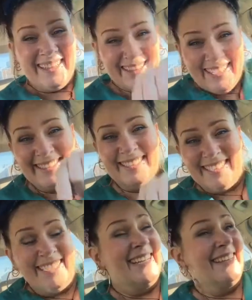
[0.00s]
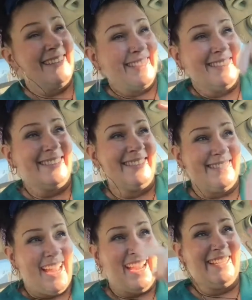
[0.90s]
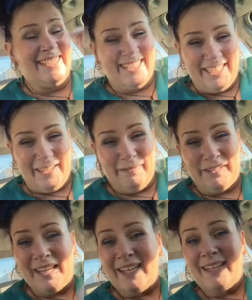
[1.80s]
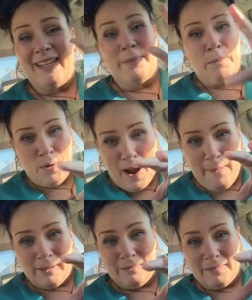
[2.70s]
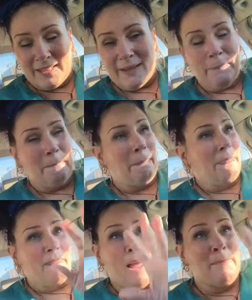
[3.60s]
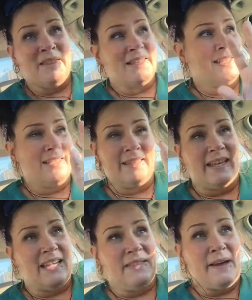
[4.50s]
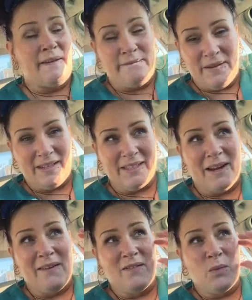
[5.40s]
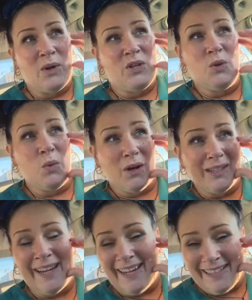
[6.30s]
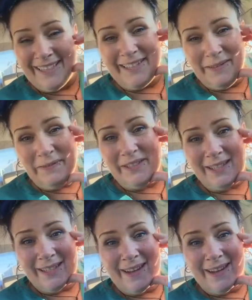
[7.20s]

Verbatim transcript: Listen, this is night shift problems. I mean, this is the, the effect of when you work night shift.